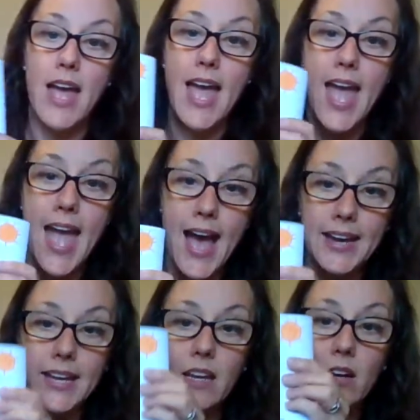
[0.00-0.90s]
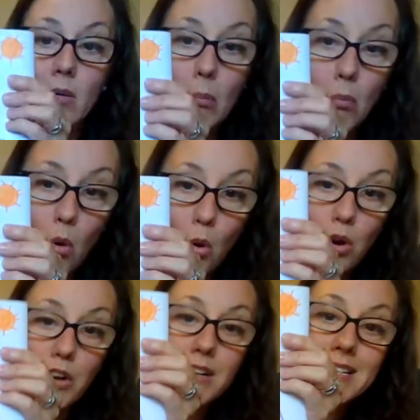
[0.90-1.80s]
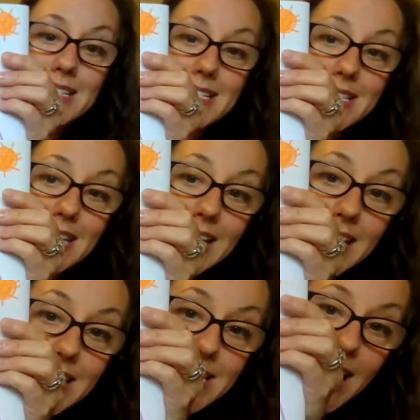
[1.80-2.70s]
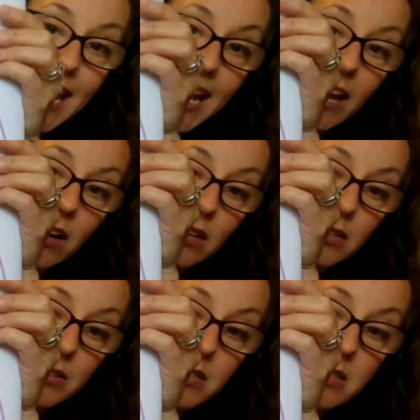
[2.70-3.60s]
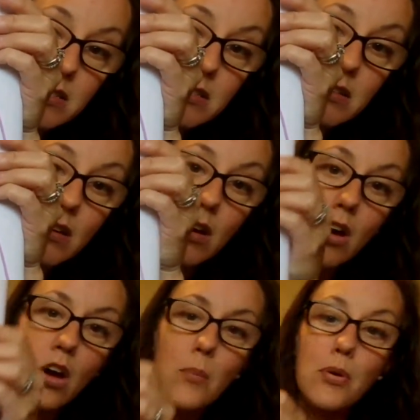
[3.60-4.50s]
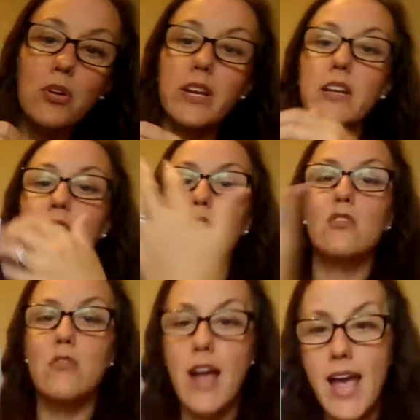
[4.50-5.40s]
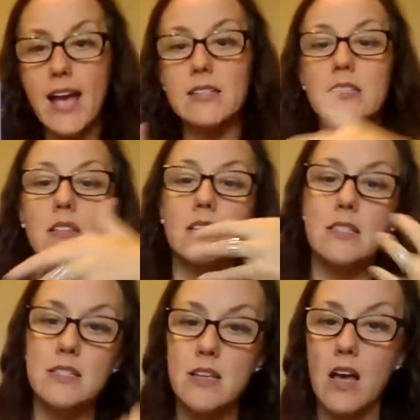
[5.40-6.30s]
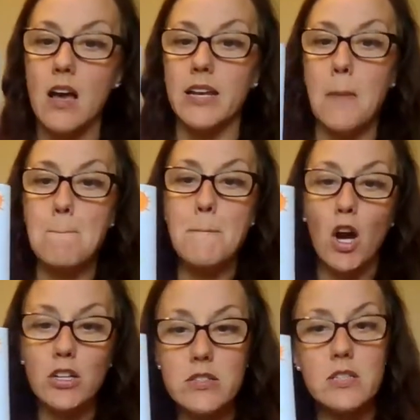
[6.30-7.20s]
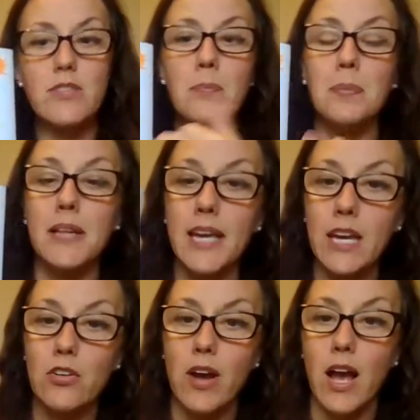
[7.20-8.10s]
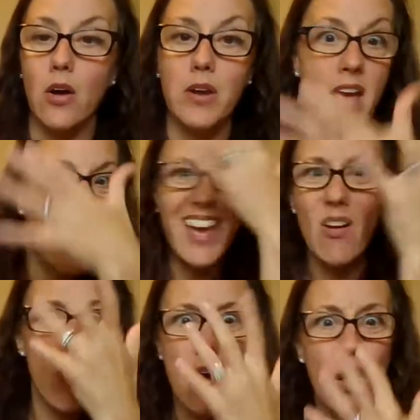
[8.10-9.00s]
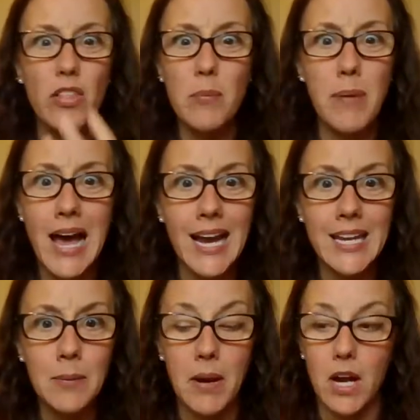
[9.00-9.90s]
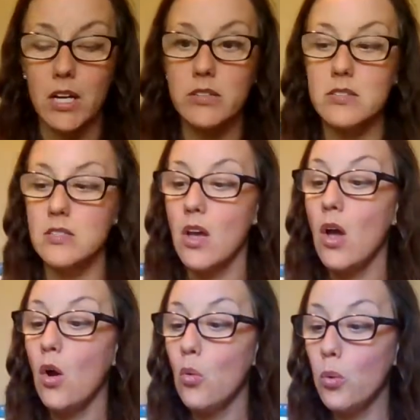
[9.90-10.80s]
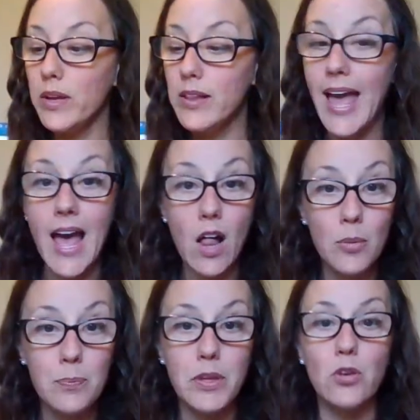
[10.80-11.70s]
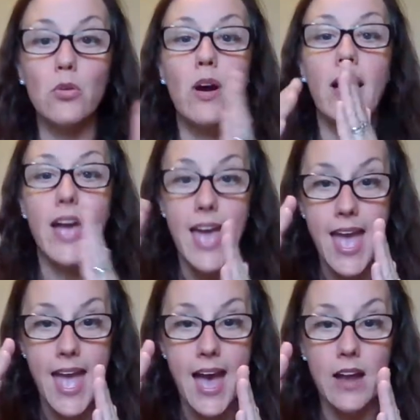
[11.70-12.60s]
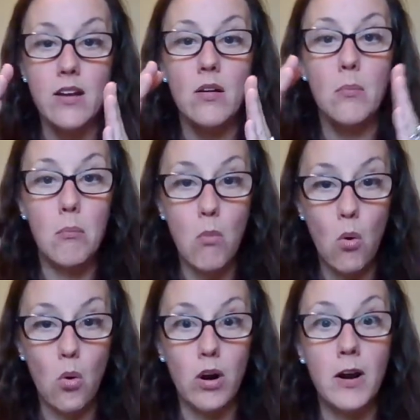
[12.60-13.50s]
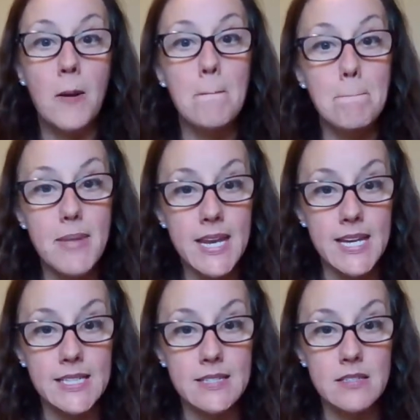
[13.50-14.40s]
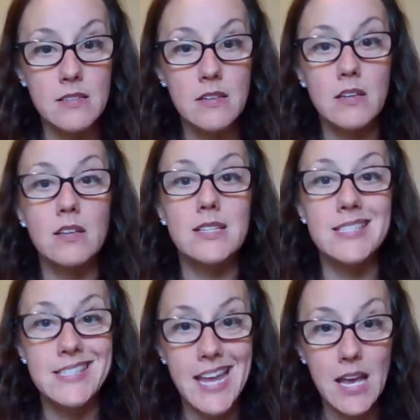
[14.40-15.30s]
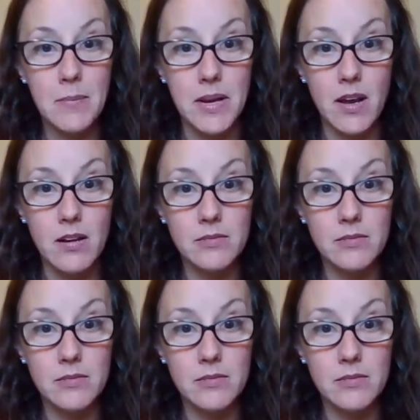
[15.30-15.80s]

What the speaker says: adding more details. Putting the grass and the sun and parts of the playground and all the body parts will help you add more minutes. Stamina.